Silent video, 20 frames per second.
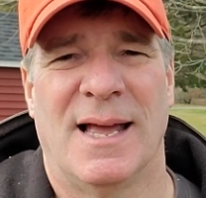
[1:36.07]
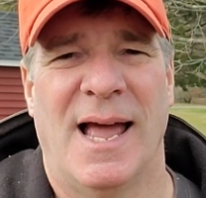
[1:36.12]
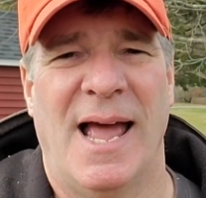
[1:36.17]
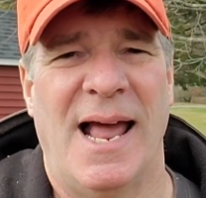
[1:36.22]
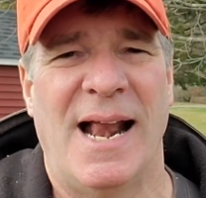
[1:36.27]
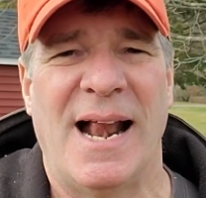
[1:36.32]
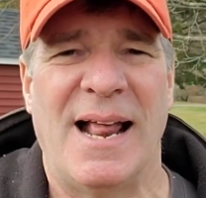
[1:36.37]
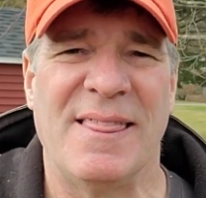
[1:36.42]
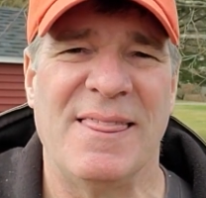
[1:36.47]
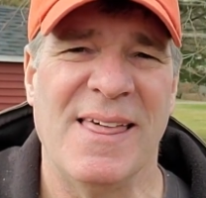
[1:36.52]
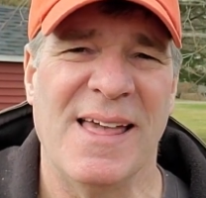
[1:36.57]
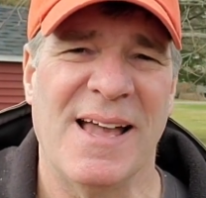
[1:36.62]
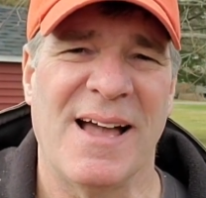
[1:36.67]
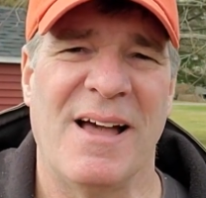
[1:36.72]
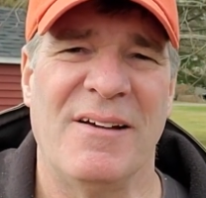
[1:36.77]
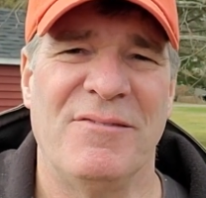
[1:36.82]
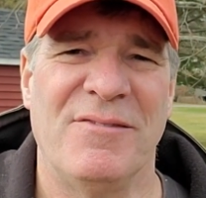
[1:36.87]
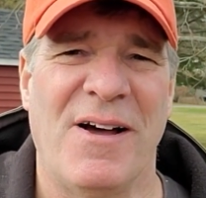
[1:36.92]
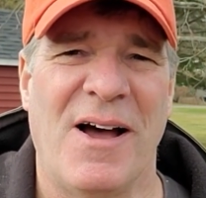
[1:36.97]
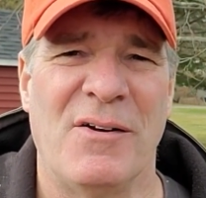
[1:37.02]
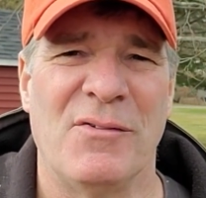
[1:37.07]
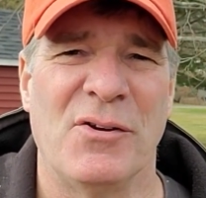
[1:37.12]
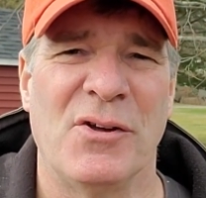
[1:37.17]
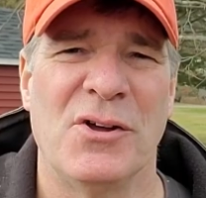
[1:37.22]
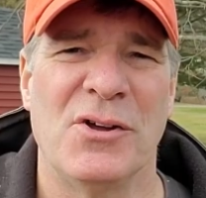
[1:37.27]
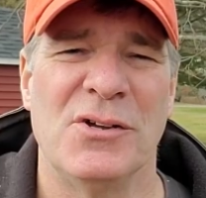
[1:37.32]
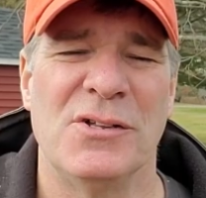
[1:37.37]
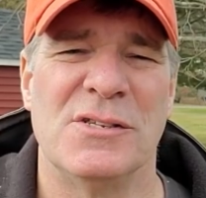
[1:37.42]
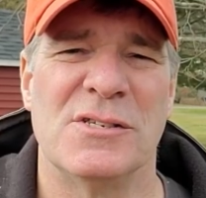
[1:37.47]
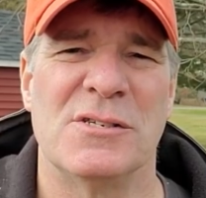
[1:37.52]
and I think I found a
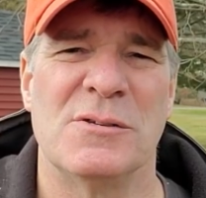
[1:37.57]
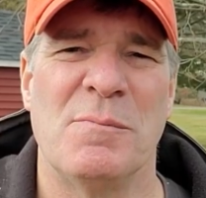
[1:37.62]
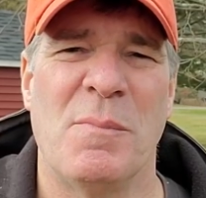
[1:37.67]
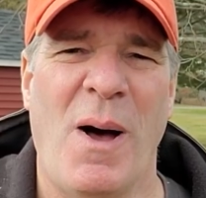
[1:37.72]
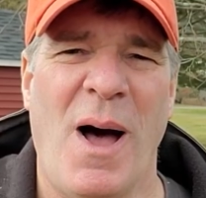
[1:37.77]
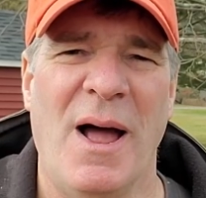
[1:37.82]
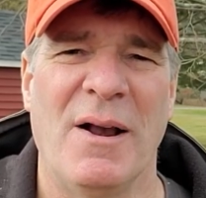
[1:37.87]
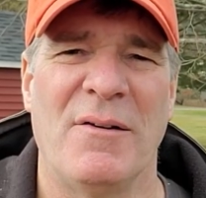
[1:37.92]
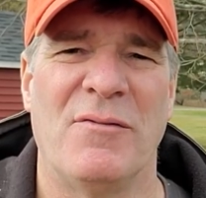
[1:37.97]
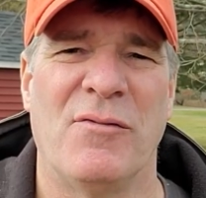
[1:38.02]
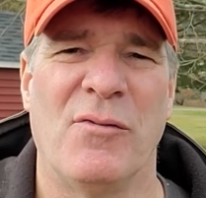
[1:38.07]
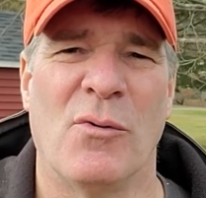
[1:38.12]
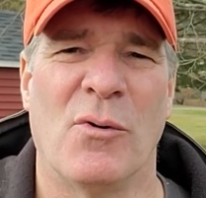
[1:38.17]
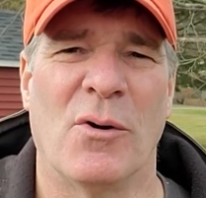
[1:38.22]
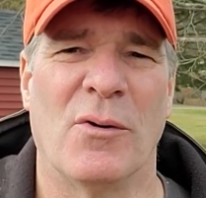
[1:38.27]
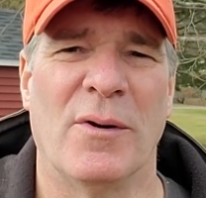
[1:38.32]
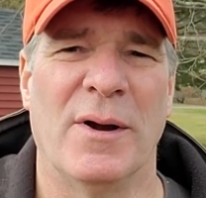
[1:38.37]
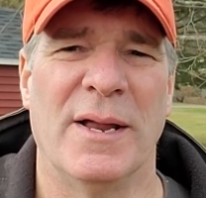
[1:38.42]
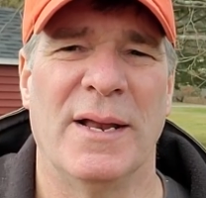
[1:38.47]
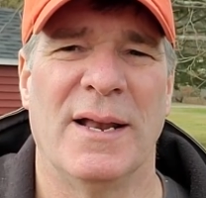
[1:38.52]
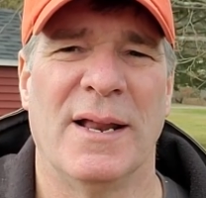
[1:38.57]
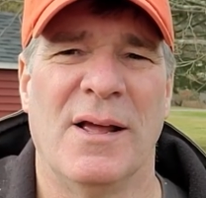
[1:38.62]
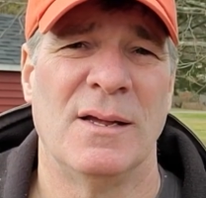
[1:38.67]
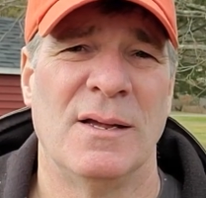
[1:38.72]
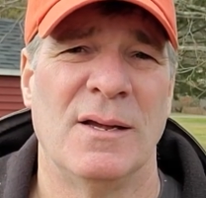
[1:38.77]
good spot for it.